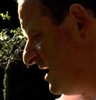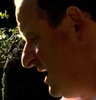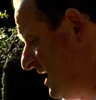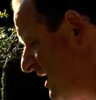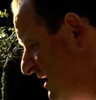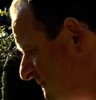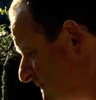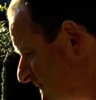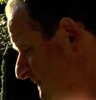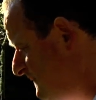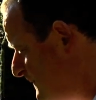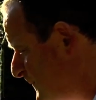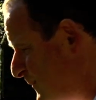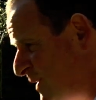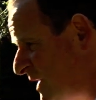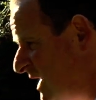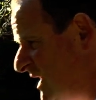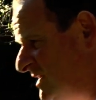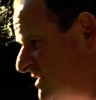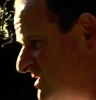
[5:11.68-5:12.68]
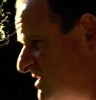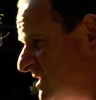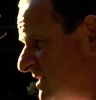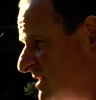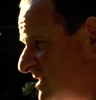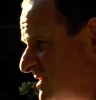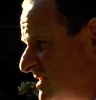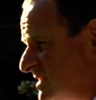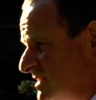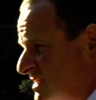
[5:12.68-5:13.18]
But I just think
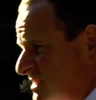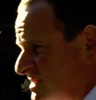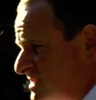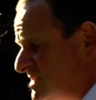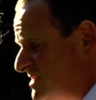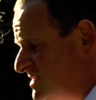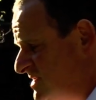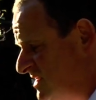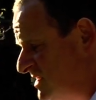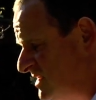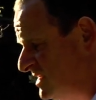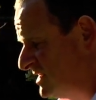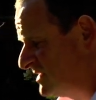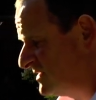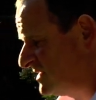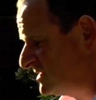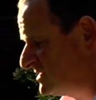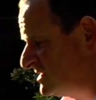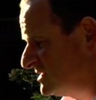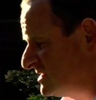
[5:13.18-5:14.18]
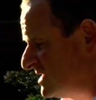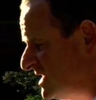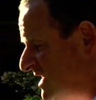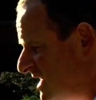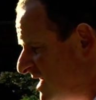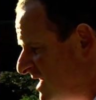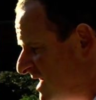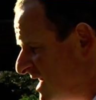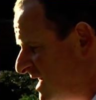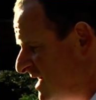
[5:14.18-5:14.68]
that this is
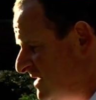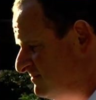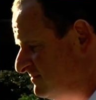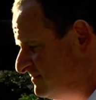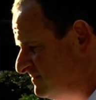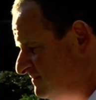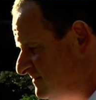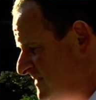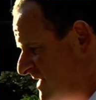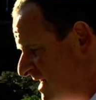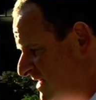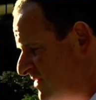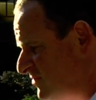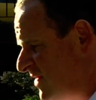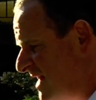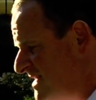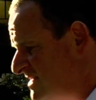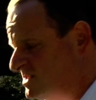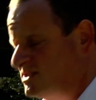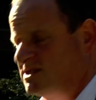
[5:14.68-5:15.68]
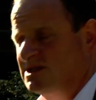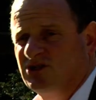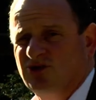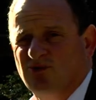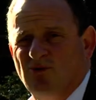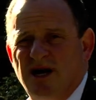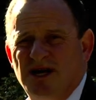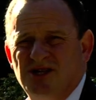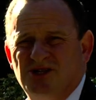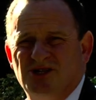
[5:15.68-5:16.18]
a great
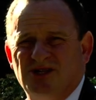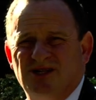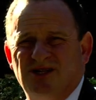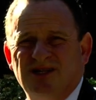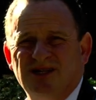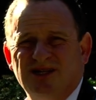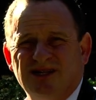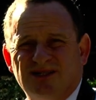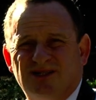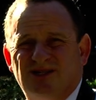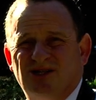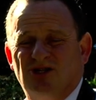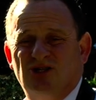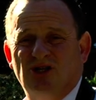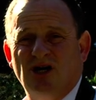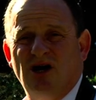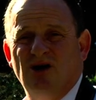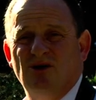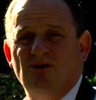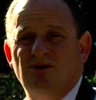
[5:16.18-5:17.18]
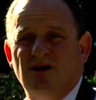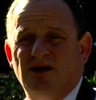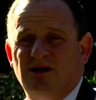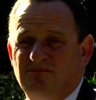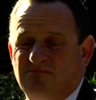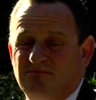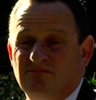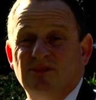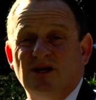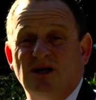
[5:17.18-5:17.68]
situation to show that,
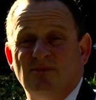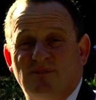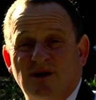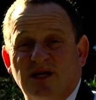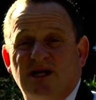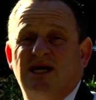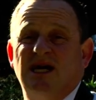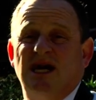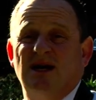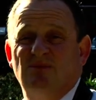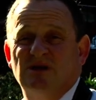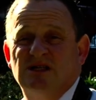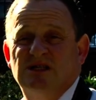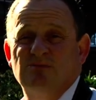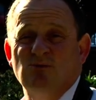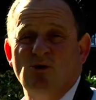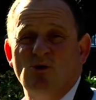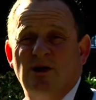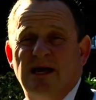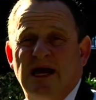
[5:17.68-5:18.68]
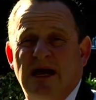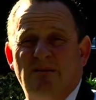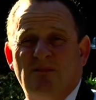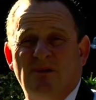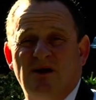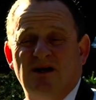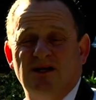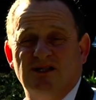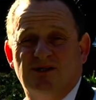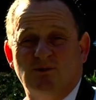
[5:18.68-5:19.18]
you know, big camera, small
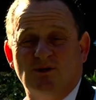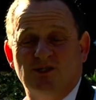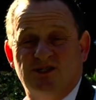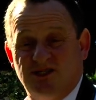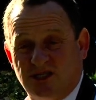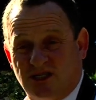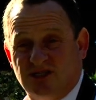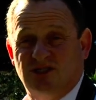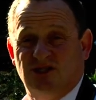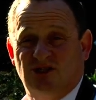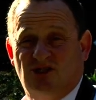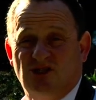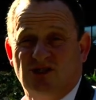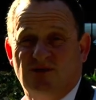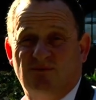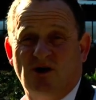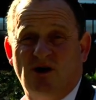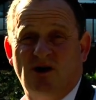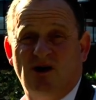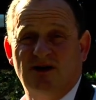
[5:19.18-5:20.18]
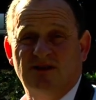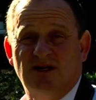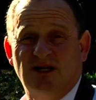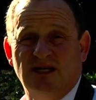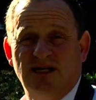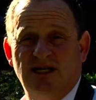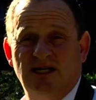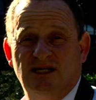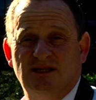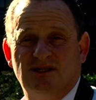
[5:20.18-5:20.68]
camera, it's what, 6 inches behind the
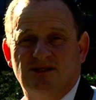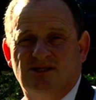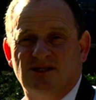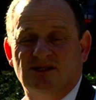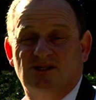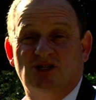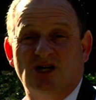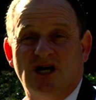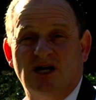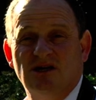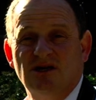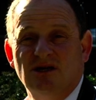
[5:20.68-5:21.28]
lens, it's